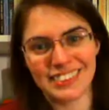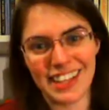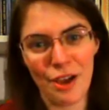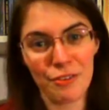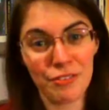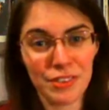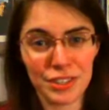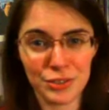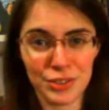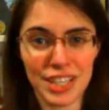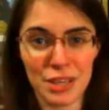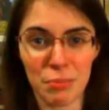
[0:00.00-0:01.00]
Now for the
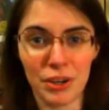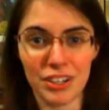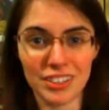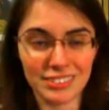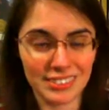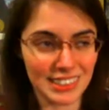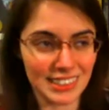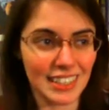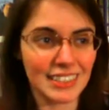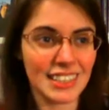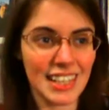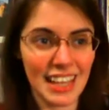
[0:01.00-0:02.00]
tricky part,
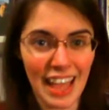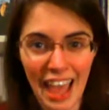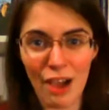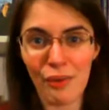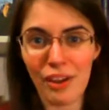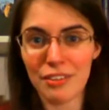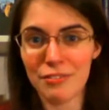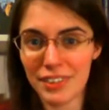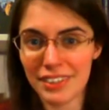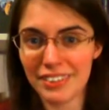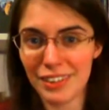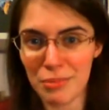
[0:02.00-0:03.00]
discussing how I
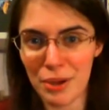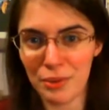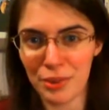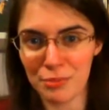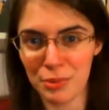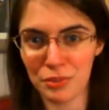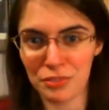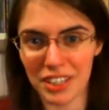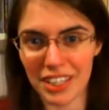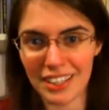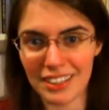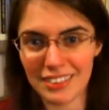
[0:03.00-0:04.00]
feel about the
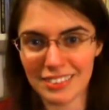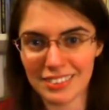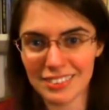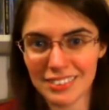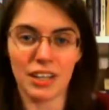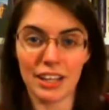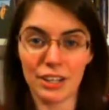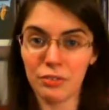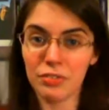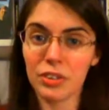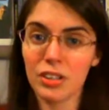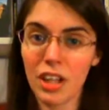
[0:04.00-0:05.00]
movie. I know
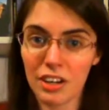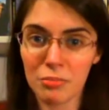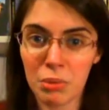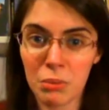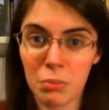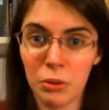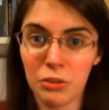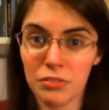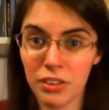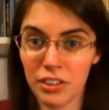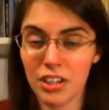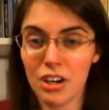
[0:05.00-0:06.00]
for a lot of people,
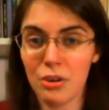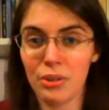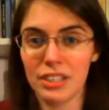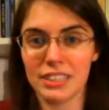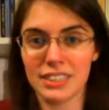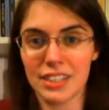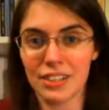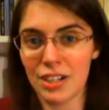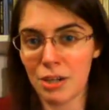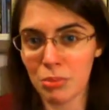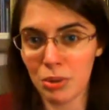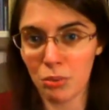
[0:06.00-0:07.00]
Vertigo is their
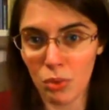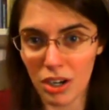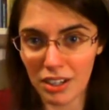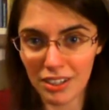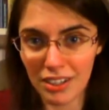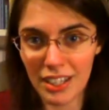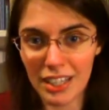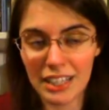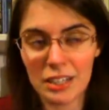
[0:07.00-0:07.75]
number one.